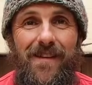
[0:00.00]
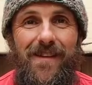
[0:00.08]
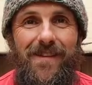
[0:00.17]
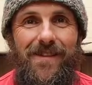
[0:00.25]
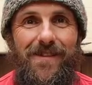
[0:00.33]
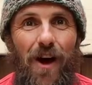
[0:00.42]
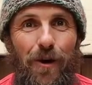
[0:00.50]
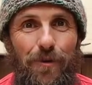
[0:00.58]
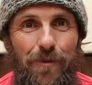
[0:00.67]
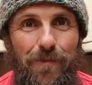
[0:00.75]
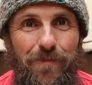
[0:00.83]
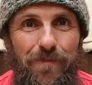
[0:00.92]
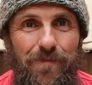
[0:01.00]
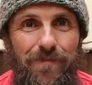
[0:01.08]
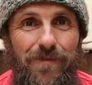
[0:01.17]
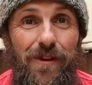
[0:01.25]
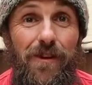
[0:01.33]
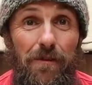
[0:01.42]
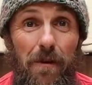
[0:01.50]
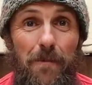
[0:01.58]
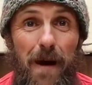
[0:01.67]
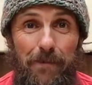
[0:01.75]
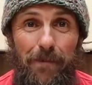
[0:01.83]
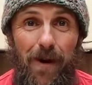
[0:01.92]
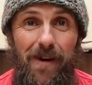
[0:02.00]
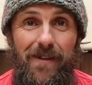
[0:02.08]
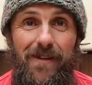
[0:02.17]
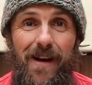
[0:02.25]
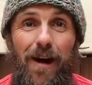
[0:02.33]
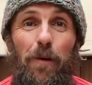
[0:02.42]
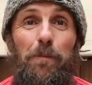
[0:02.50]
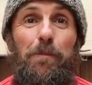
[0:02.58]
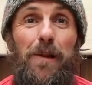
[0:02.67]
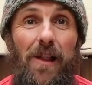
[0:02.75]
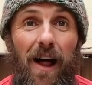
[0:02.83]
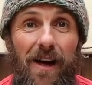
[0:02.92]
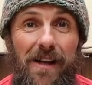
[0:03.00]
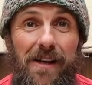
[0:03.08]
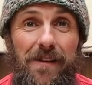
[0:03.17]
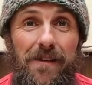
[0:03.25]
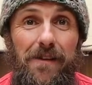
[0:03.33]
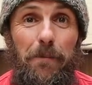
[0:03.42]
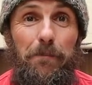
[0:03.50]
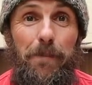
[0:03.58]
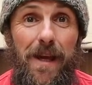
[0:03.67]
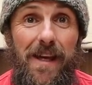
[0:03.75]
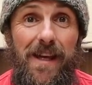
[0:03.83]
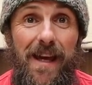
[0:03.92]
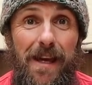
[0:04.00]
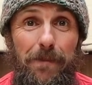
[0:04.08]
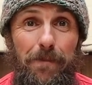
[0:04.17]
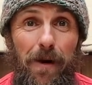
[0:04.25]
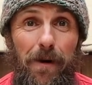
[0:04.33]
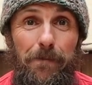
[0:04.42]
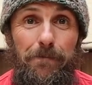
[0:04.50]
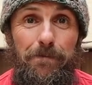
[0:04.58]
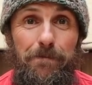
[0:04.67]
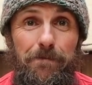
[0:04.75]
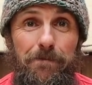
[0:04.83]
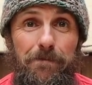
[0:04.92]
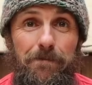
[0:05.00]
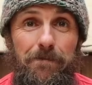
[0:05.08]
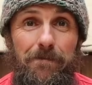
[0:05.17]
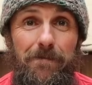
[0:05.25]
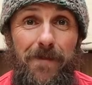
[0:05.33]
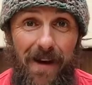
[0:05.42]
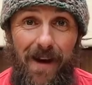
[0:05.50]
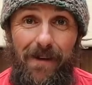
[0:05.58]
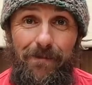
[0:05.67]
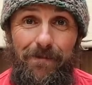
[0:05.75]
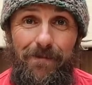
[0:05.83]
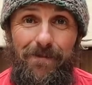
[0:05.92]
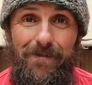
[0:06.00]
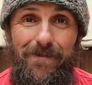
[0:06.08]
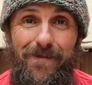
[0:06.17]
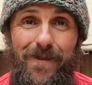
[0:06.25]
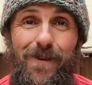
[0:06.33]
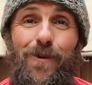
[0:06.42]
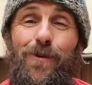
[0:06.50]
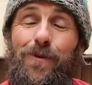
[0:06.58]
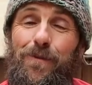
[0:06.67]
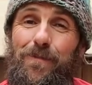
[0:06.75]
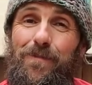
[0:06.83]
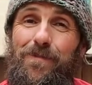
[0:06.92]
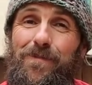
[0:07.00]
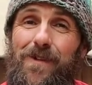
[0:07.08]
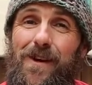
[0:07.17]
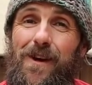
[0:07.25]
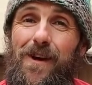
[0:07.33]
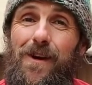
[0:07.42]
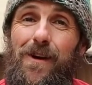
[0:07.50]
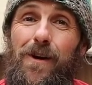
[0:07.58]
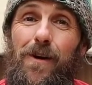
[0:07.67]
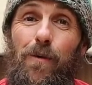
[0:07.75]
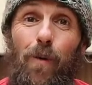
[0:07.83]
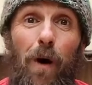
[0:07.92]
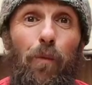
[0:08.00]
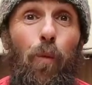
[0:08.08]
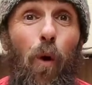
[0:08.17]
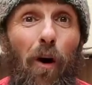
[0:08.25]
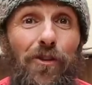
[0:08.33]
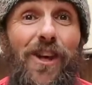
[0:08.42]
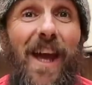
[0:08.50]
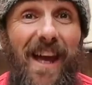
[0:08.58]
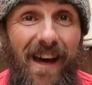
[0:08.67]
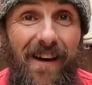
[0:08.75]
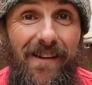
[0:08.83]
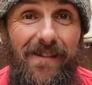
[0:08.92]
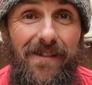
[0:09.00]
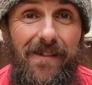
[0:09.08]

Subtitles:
So, do you remember our blind beekeeper? Yeah? Cool. Well, 1 year